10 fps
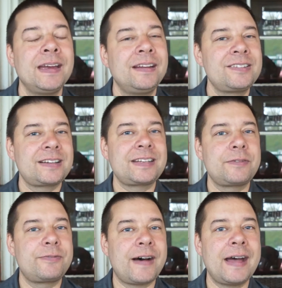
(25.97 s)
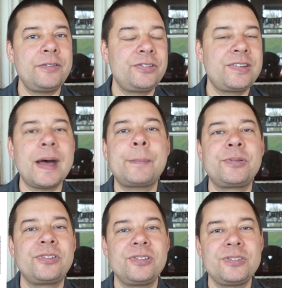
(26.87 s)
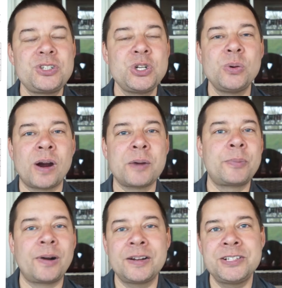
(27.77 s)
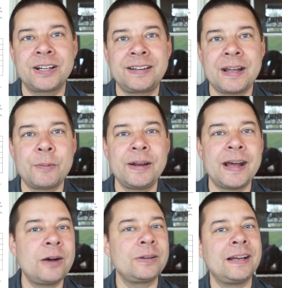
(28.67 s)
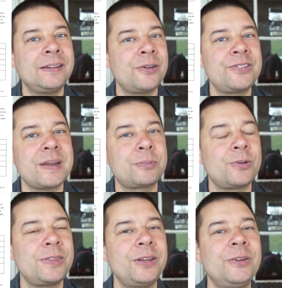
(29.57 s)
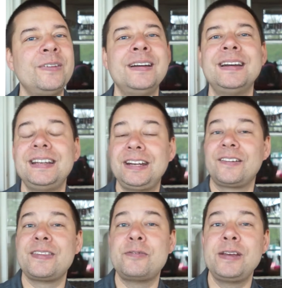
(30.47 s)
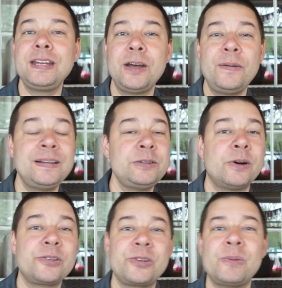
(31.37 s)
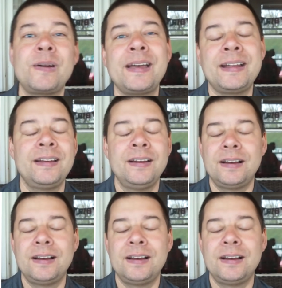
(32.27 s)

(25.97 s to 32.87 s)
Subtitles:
There's actually 5 steps to our project, and I wanted to outline those steps with you here in the video, and you also will get